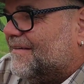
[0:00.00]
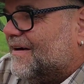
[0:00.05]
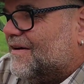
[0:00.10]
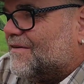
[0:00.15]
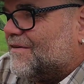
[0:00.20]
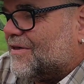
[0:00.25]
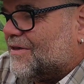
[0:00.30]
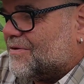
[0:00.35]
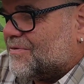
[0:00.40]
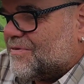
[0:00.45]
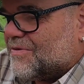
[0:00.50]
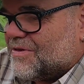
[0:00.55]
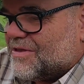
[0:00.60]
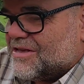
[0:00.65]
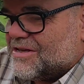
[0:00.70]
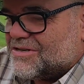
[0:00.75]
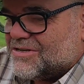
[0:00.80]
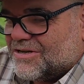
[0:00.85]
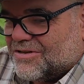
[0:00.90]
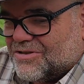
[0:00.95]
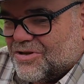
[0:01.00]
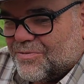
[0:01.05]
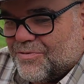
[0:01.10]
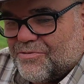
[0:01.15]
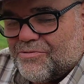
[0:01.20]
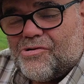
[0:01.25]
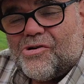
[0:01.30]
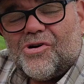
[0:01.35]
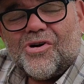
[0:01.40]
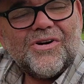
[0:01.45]
I think, yeah, don't
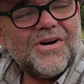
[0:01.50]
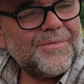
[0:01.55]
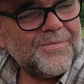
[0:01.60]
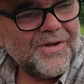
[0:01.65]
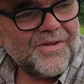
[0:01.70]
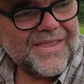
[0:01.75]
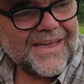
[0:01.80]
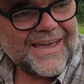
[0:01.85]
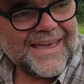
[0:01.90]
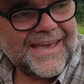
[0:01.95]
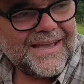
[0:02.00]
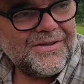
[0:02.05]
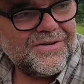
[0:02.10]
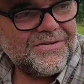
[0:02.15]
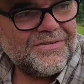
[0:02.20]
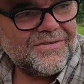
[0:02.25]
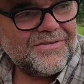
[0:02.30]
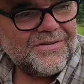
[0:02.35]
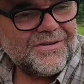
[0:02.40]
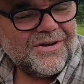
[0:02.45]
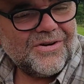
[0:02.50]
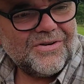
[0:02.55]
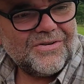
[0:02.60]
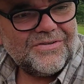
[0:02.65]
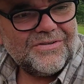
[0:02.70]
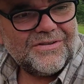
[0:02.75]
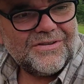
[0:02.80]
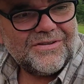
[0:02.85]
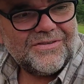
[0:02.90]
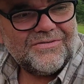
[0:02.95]
get me wrong, I'm not that keen on,
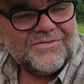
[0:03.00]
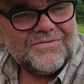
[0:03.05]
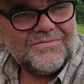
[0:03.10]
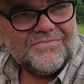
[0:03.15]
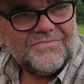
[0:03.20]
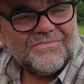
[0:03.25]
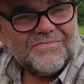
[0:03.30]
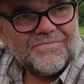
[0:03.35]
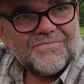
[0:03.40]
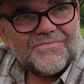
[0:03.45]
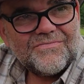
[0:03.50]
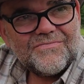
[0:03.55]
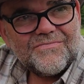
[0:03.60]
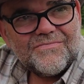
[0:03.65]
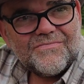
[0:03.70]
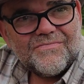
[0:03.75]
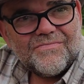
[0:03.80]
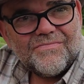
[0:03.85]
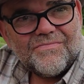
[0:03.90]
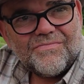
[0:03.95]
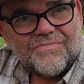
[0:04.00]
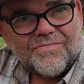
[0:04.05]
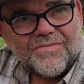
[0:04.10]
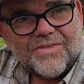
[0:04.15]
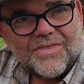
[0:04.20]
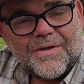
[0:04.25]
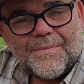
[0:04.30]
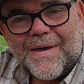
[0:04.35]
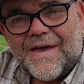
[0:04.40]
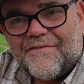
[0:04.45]
on
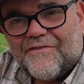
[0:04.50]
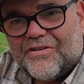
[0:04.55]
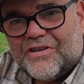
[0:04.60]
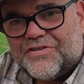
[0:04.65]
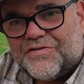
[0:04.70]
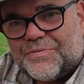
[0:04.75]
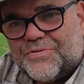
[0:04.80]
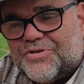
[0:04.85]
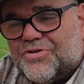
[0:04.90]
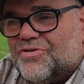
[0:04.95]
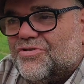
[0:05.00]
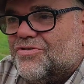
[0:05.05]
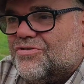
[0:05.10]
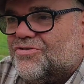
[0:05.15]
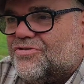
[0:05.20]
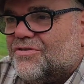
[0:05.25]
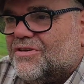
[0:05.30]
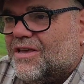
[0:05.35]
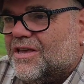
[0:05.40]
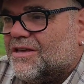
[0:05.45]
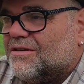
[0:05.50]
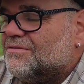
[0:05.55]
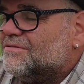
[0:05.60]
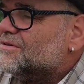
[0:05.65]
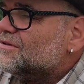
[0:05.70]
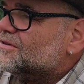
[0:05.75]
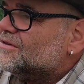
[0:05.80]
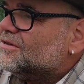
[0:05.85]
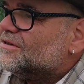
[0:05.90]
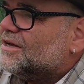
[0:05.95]
the methods from, you know,
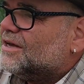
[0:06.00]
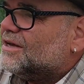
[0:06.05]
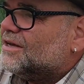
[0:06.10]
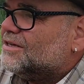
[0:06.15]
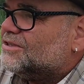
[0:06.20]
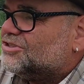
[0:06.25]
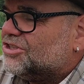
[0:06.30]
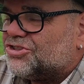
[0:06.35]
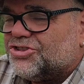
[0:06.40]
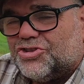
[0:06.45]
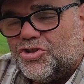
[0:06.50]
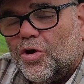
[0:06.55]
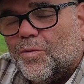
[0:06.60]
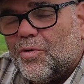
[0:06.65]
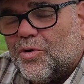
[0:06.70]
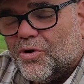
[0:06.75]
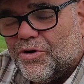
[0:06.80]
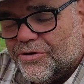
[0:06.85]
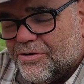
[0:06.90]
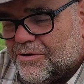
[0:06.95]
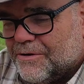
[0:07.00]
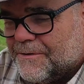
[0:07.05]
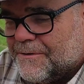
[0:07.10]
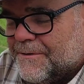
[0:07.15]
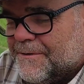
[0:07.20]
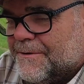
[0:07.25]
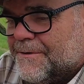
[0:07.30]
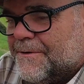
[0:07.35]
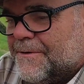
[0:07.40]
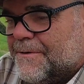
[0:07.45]
uh, Just Stop Oil.
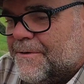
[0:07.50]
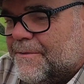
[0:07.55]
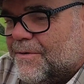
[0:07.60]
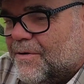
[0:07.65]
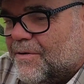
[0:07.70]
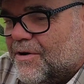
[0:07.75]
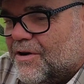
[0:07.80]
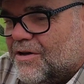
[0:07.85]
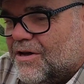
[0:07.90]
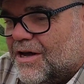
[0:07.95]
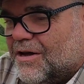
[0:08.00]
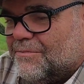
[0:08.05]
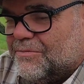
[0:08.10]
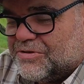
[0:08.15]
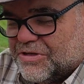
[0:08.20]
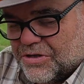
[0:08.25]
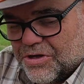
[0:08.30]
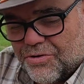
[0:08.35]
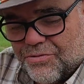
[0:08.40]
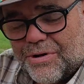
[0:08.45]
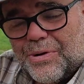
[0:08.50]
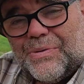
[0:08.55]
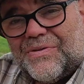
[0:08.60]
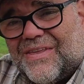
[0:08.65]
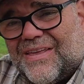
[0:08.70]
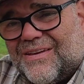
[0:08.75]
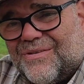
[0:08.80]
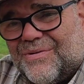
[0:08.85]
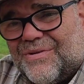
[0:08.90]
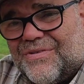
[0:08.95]
I 100% agree
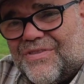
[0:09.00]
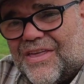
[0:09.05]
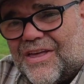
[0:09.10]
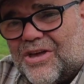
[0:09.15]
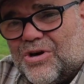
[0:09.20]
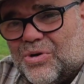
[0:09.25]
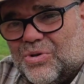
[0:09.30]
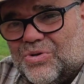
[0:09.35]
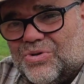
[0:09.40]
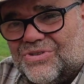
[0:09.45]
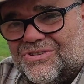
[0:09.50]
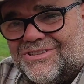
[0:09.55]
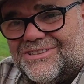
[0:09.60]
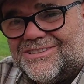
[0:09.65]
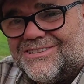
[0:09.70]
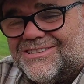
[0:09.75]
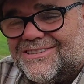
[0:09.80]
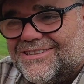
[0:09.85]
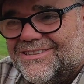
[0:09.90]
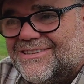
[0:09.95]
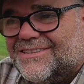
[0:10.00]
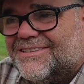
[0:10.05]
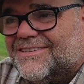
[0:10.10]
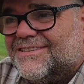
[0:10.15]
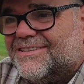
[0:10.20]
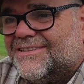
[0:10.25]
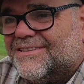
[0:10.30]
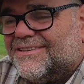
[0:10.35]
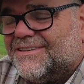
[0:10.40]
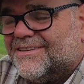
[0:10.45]
with it, with their cause.
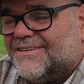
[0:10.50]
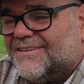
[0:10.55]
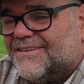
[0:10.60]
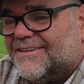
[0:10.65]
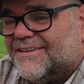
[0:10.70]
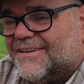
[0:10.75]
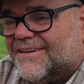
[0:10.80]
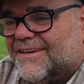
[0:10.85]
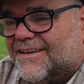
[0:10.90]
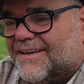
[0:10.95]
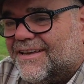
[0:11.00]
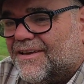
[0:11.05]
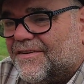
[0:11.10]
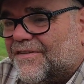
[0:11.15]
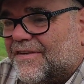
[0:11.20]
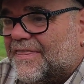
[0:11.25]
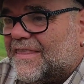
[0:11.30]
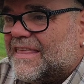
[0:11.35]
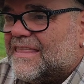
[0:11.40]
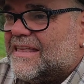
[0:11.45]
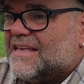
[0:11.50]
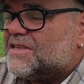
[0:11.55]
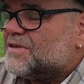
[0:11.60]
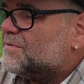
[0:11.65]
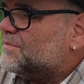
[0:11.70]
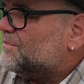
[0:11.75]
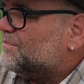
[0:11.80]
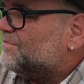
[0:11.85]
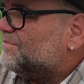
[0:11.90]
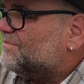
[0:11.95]
And I think they need
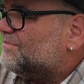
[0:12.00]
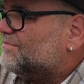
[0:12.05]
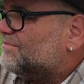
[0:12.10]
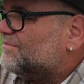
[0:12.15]
some.